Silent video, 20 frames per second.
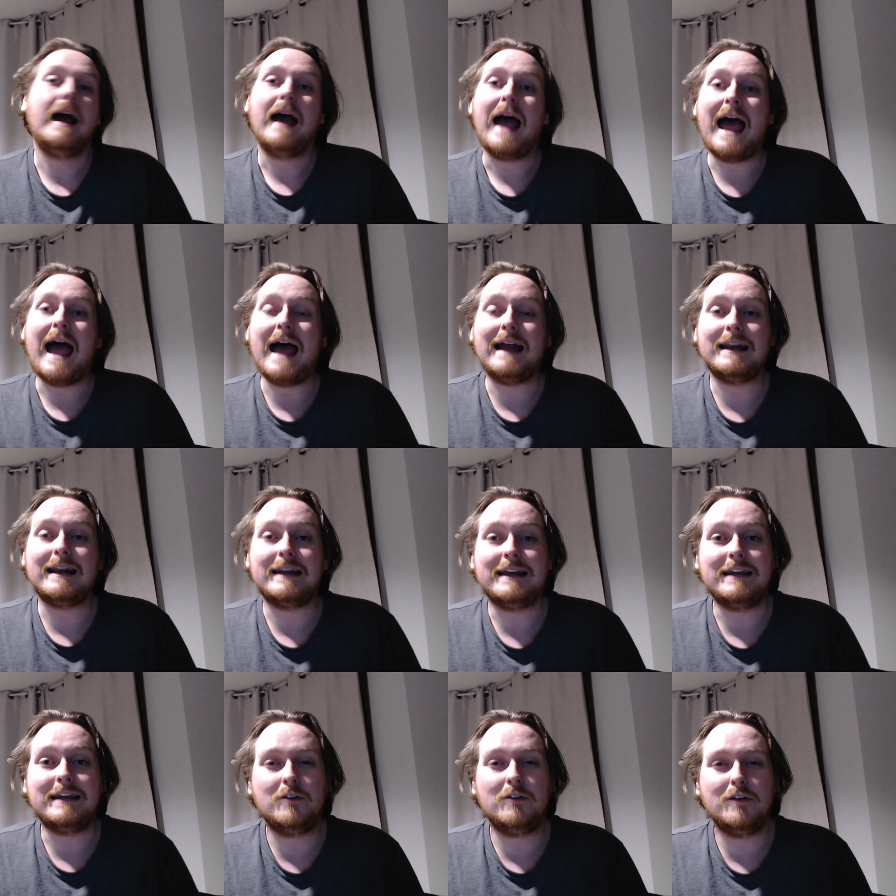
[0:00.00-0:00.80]
And
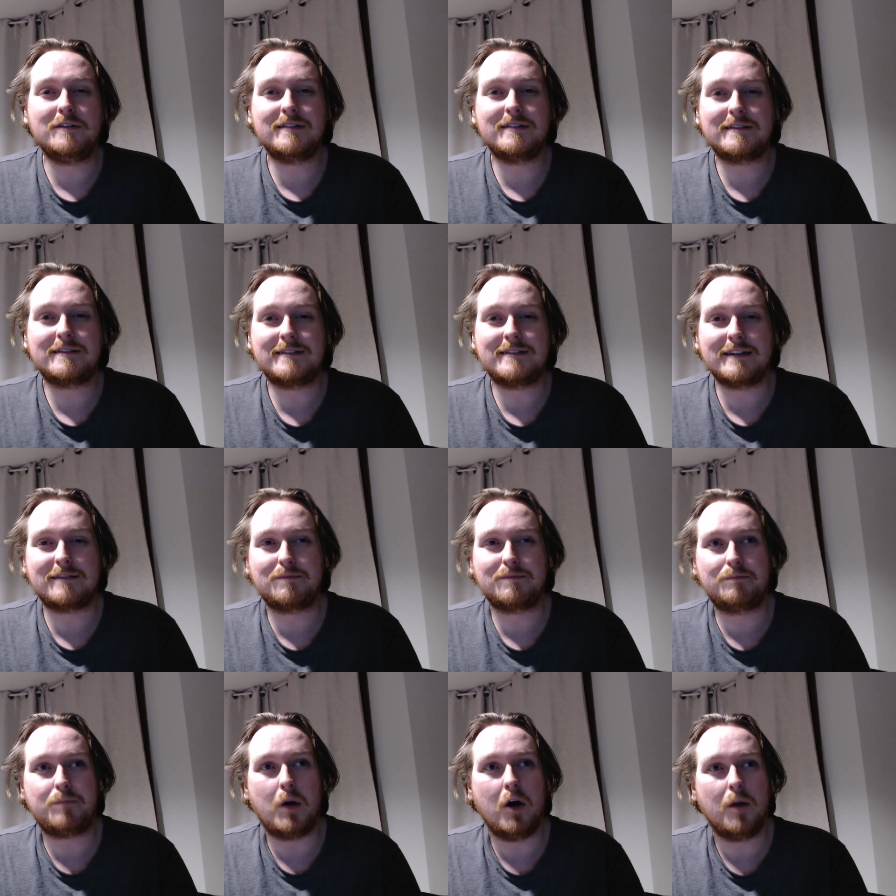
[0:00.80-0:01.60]
he uses this
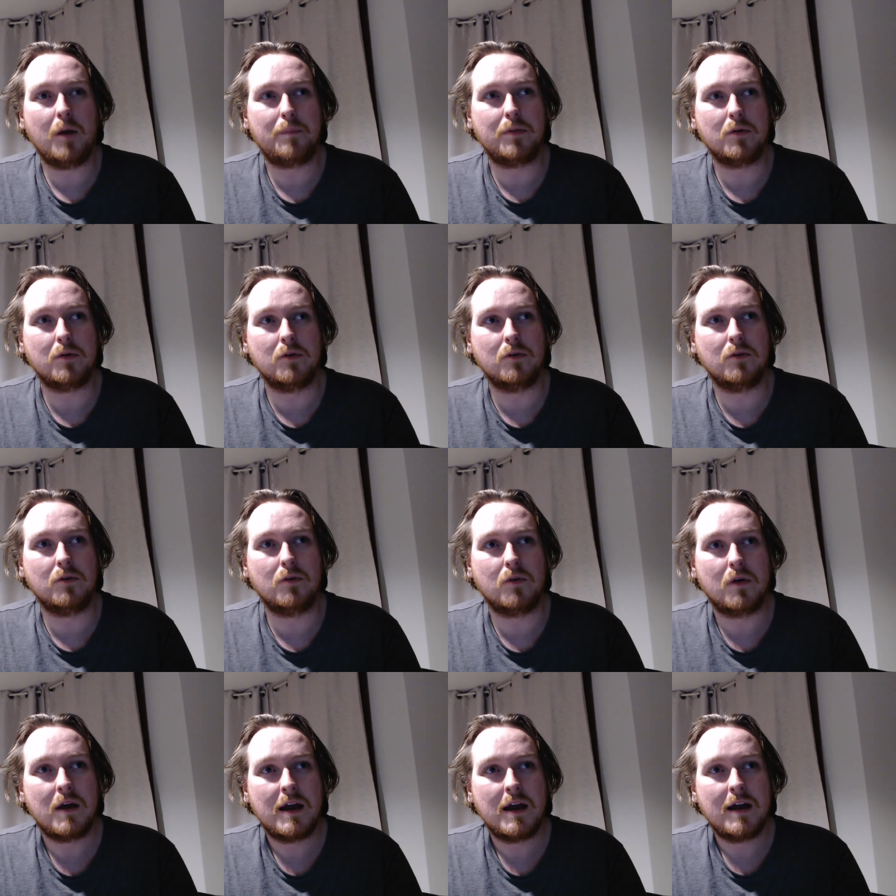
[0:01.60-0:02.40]

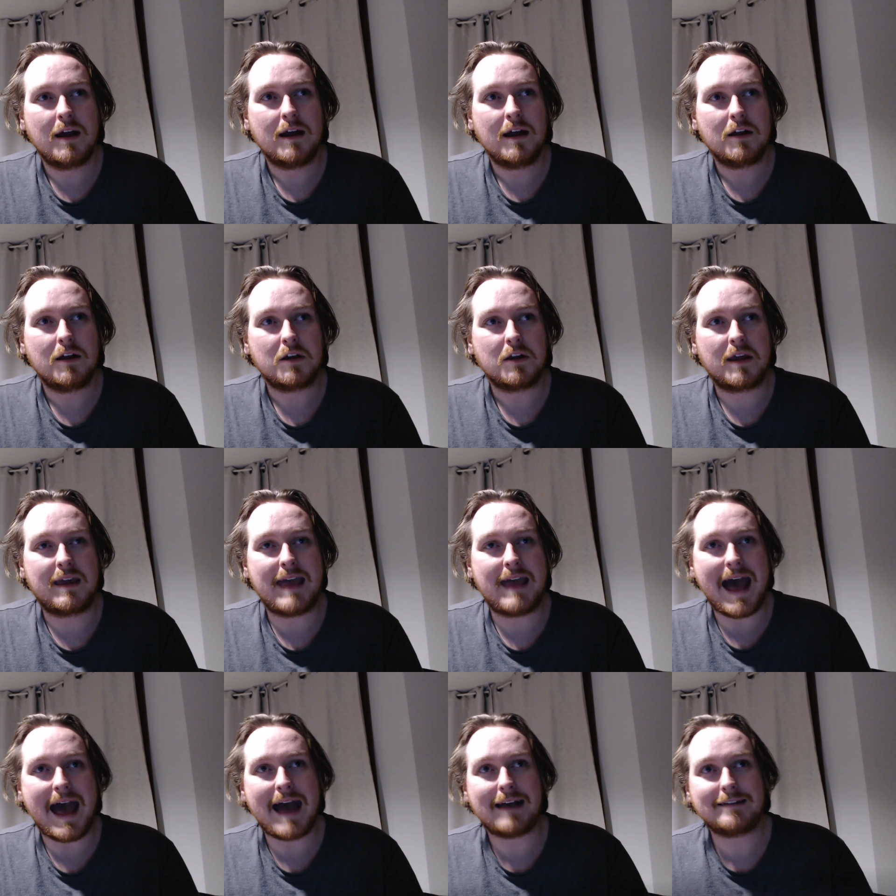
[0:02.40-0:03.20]
purple
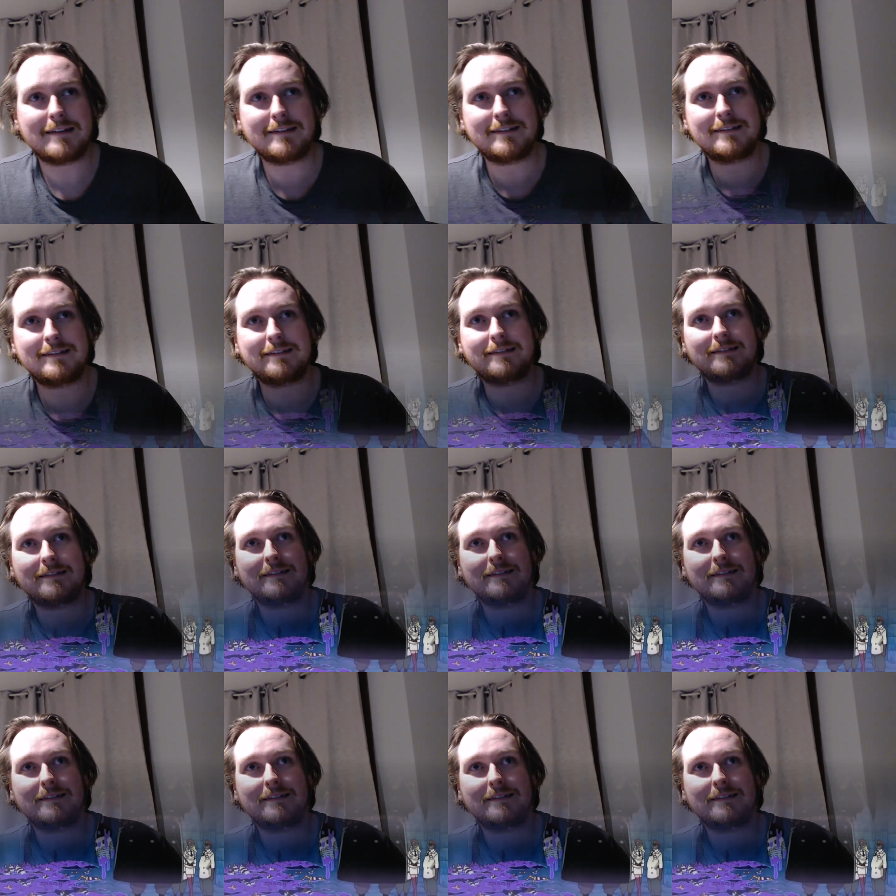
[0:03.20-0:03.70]
gas